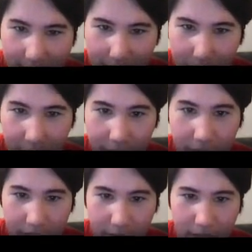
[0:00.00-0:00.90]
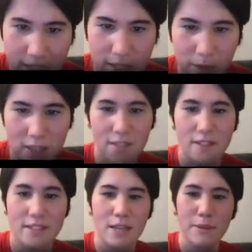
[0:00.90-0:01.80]
number of this one is based on
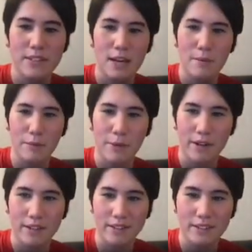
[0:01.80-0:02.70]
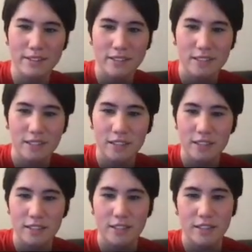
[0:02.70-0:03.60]
the subatomic particles.
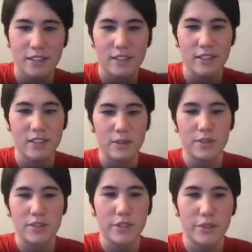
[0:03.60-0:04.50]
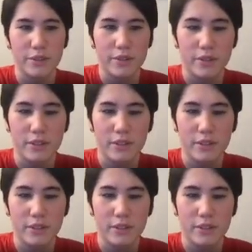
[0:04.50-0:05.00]
So we'll do